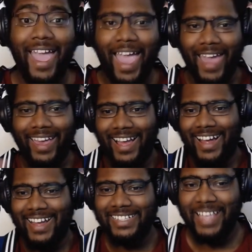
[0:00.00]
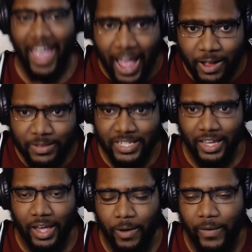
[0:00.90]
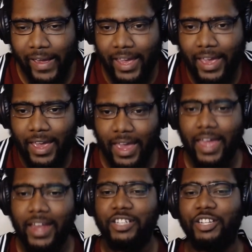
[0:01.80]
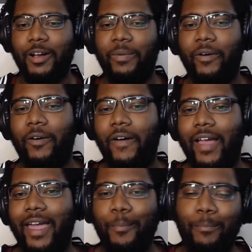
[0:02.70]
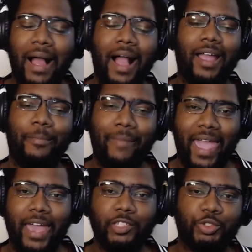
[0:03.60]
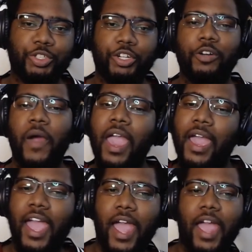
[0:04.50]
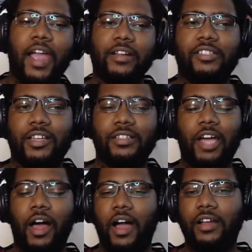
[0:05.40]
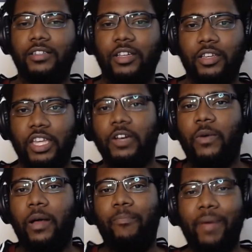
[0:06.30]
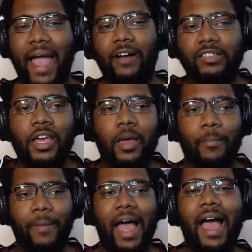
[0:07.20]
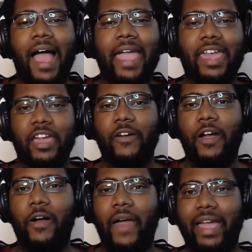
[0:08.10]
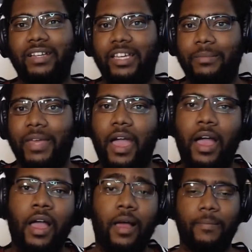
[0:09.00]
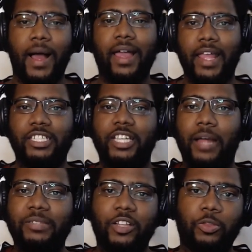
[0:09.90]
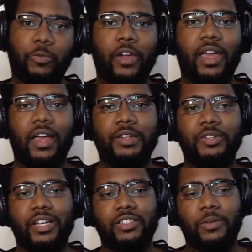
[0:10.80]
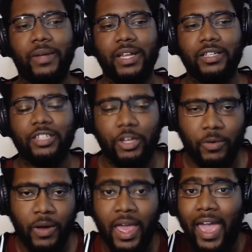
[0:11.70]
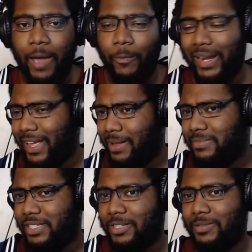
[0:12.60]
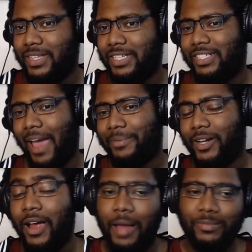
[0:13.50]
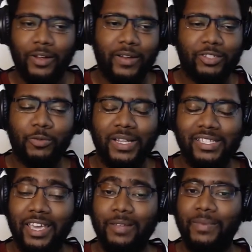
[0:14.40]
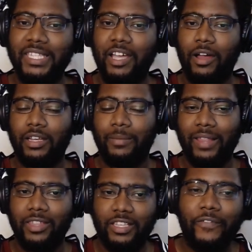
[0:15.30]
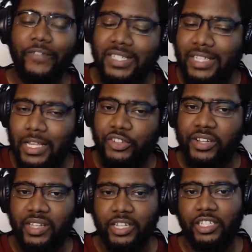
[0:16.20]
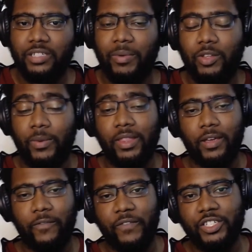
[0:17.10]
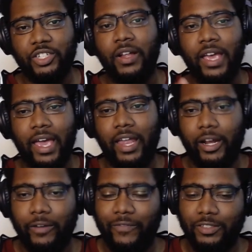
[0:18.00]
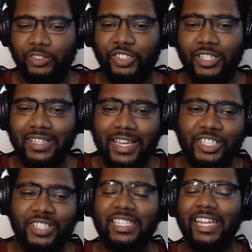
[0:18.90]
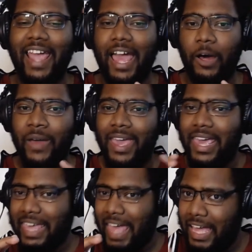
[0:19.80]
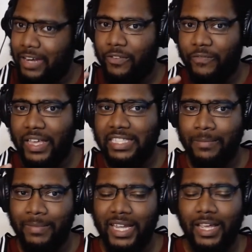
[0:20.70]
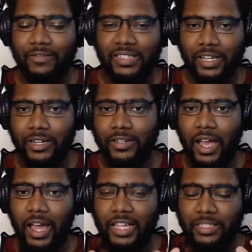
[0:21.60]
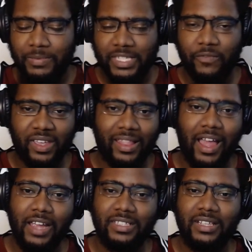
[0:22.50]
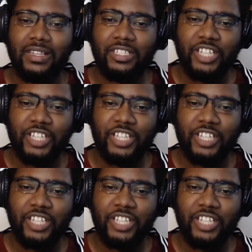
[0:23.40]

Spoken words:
Hey guys, how's it going? It is your boy, Manga Man Drew, here to talk to you about My Hero Academia, manga chapter 322. And when it comes to this chapter, I'm going to once again be talking about the differences in translations between the official and unofficial translations and how it kind of affects the meaning of certain specific lines in this